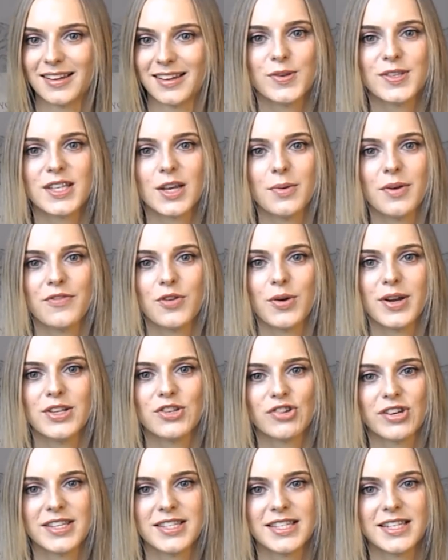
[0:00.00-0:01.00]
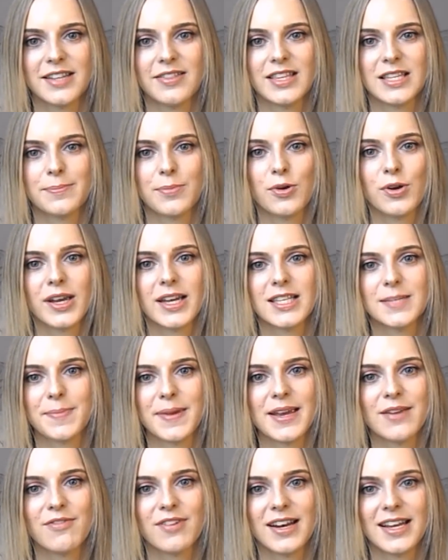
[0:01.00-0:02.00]
Also, if you're interested in this book, it's
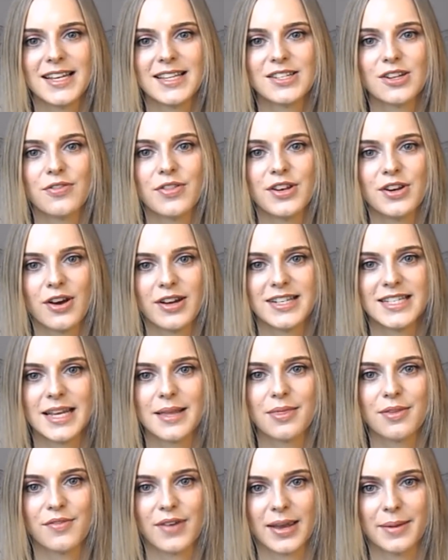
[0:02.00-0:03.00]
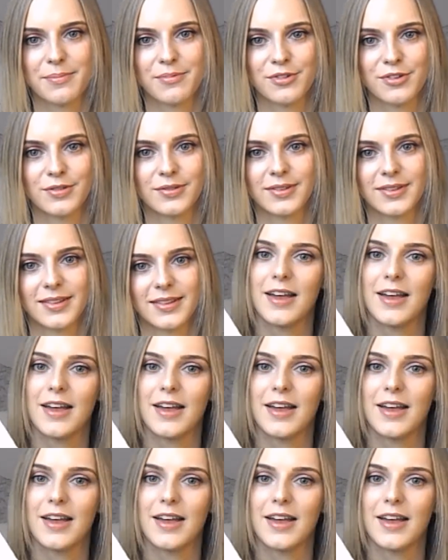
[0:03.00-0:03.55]
being released on the 19th of April.